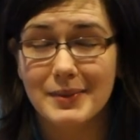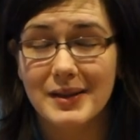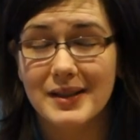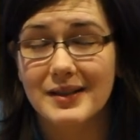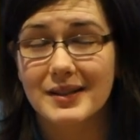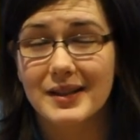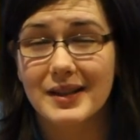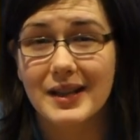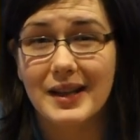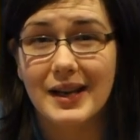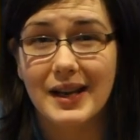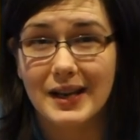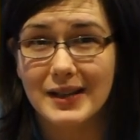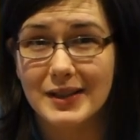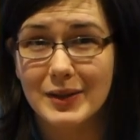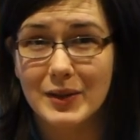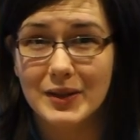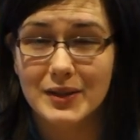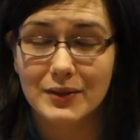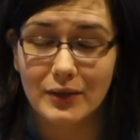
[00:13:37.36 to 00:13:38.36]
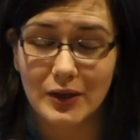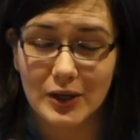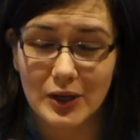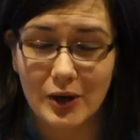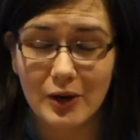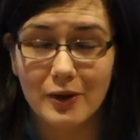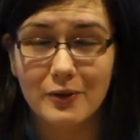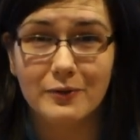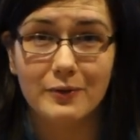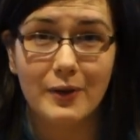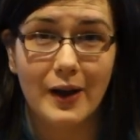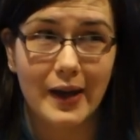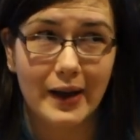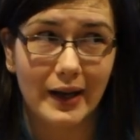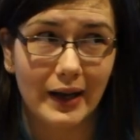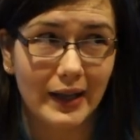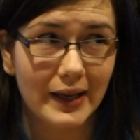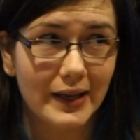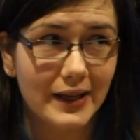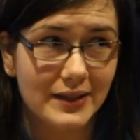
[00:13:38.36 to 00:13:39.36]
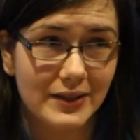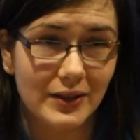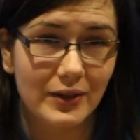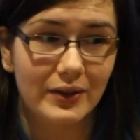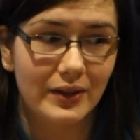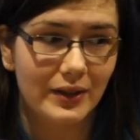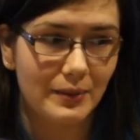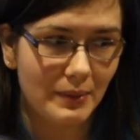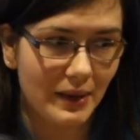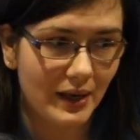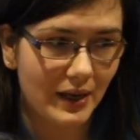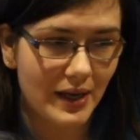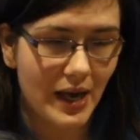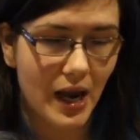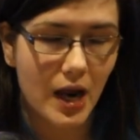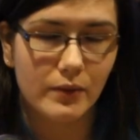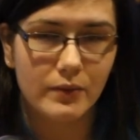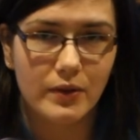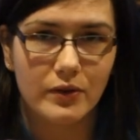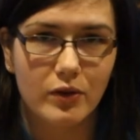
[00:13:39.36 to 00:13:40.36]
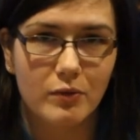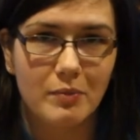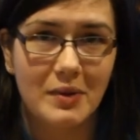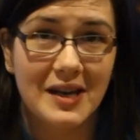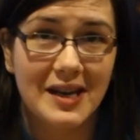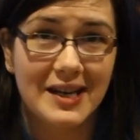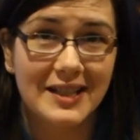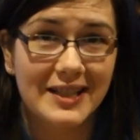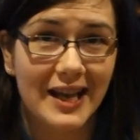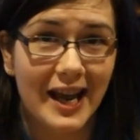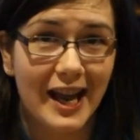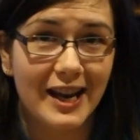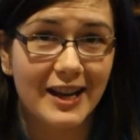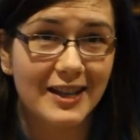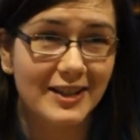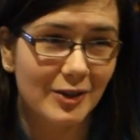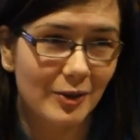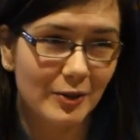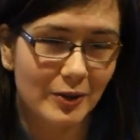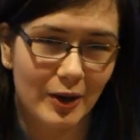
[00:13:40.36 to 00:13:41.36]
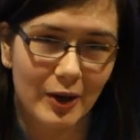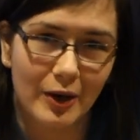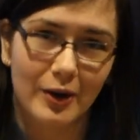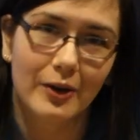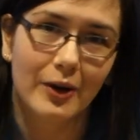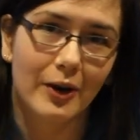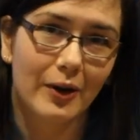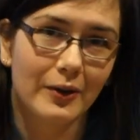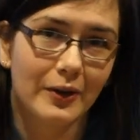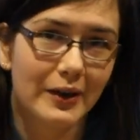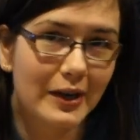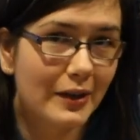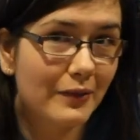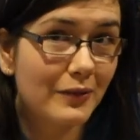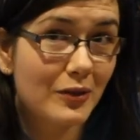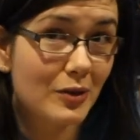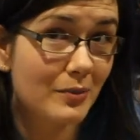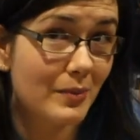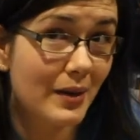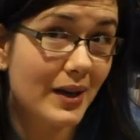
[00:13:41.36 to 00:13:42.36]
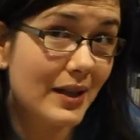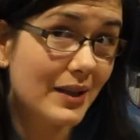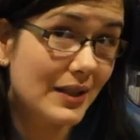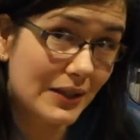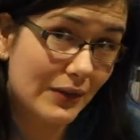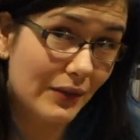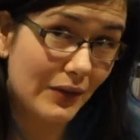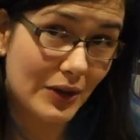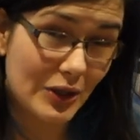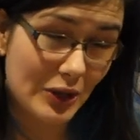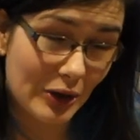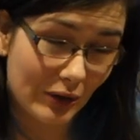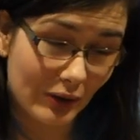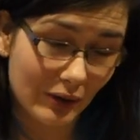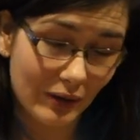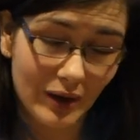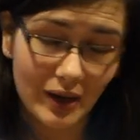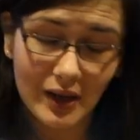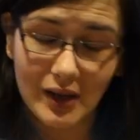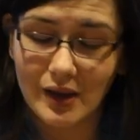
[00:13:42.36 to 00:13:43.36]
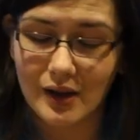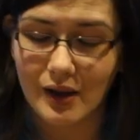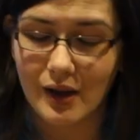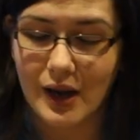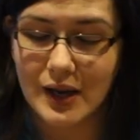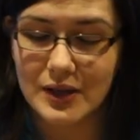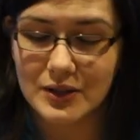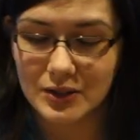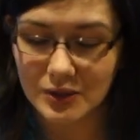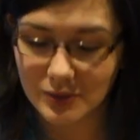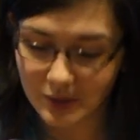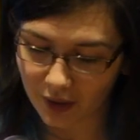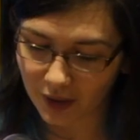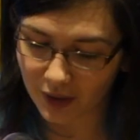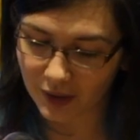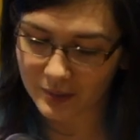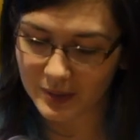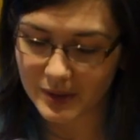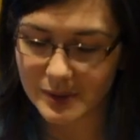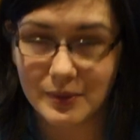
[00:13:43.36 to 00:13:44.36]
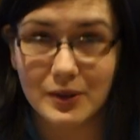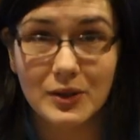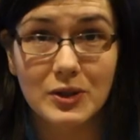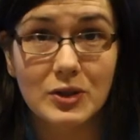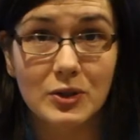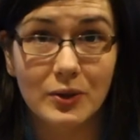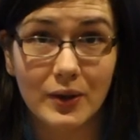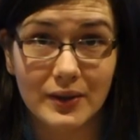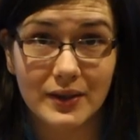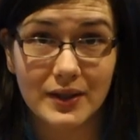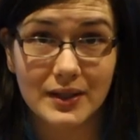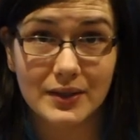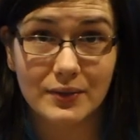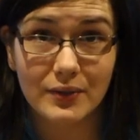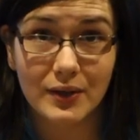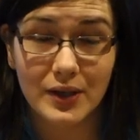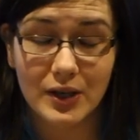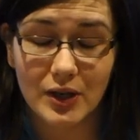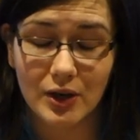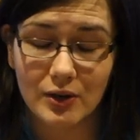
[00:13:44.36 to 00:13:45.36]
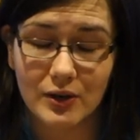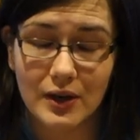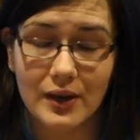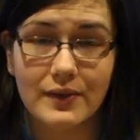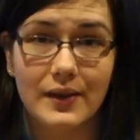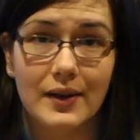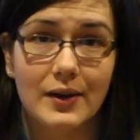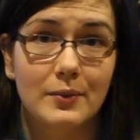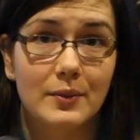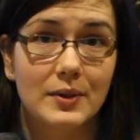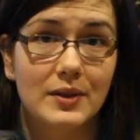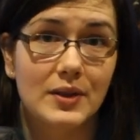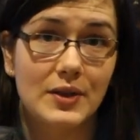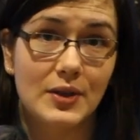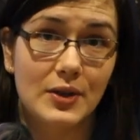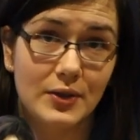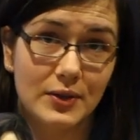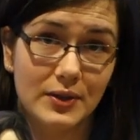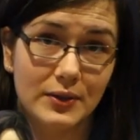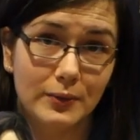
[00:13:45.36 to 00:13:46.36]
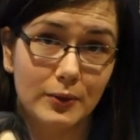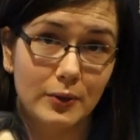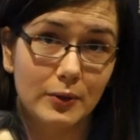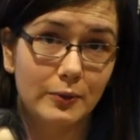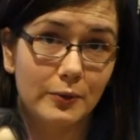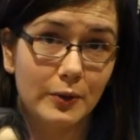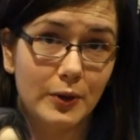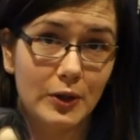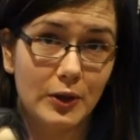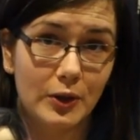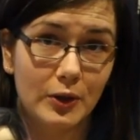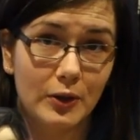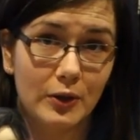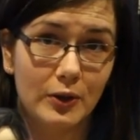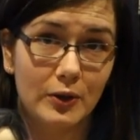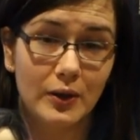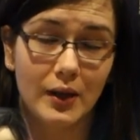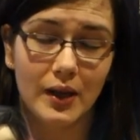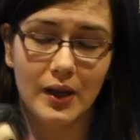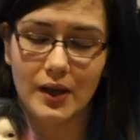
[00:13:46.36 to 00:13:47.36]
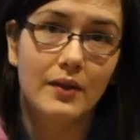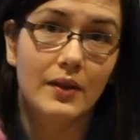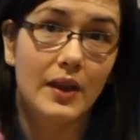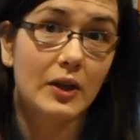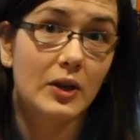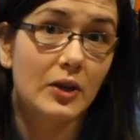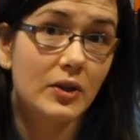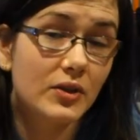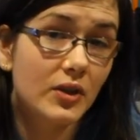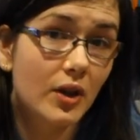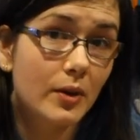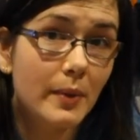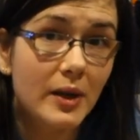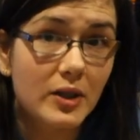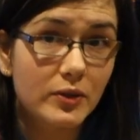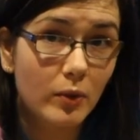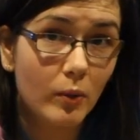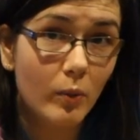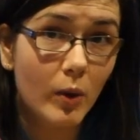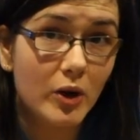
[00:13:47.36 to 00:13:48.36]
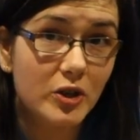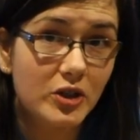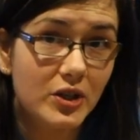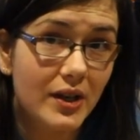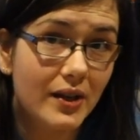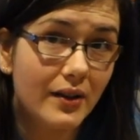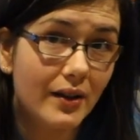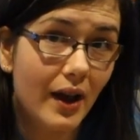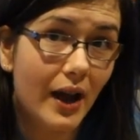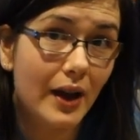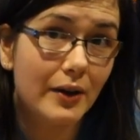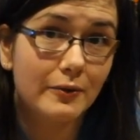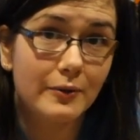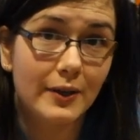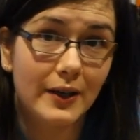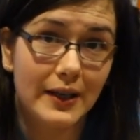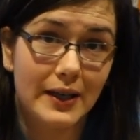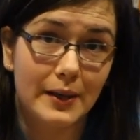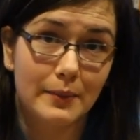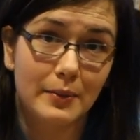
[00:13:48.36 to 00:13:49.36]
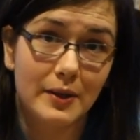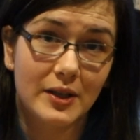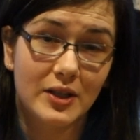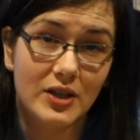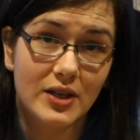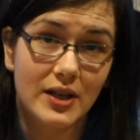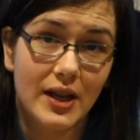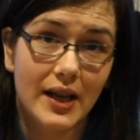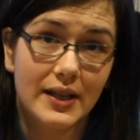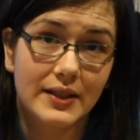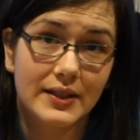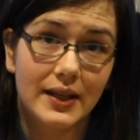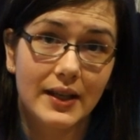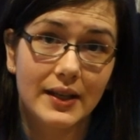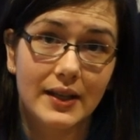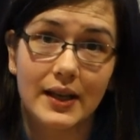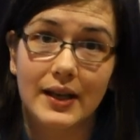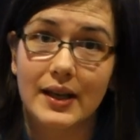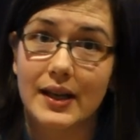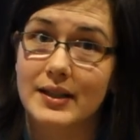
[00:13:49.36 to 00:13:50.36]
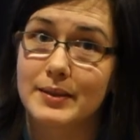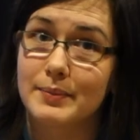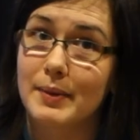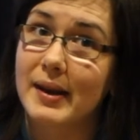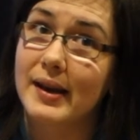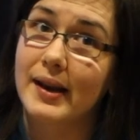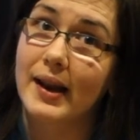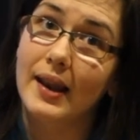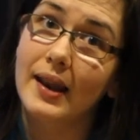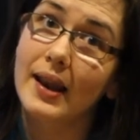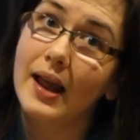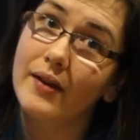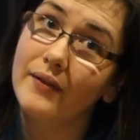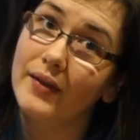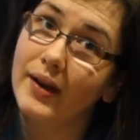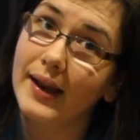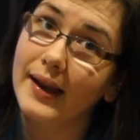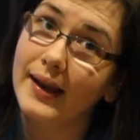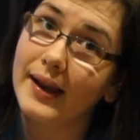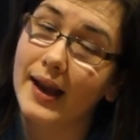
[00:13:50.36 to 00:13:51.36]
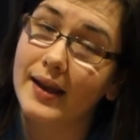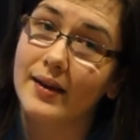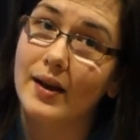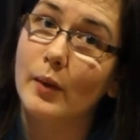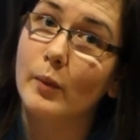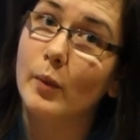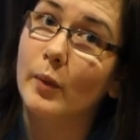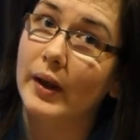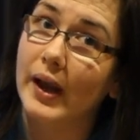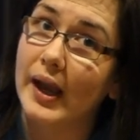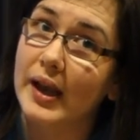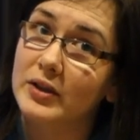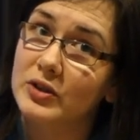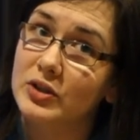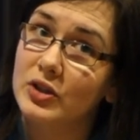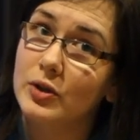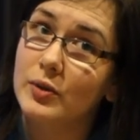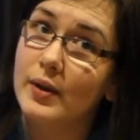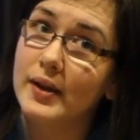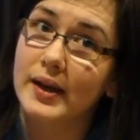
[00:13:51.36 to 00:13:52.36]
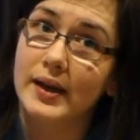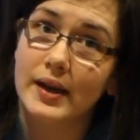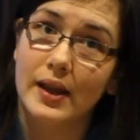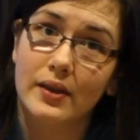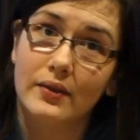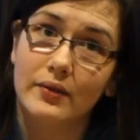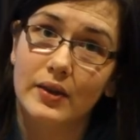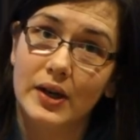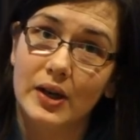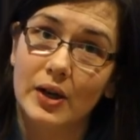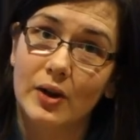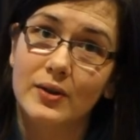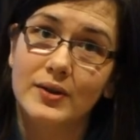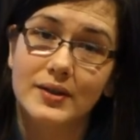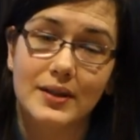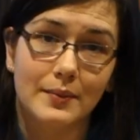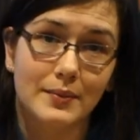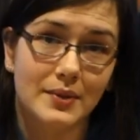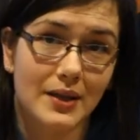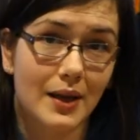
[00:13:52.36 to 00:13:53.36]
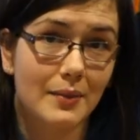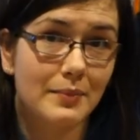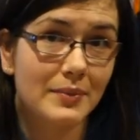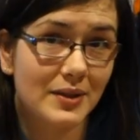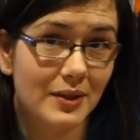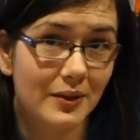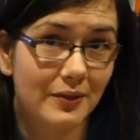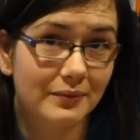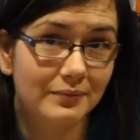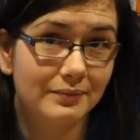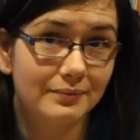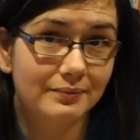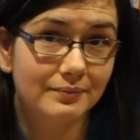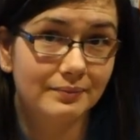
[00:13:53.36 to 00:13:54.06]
me to the end of this video, finally. It's only been however many days, although only a few minutes for you. I do hope you enjoyed this video and that it was useful for you. Thank you so much for watching. I really appreciate it. It has been lovely and I will catch you in another video sometime soon.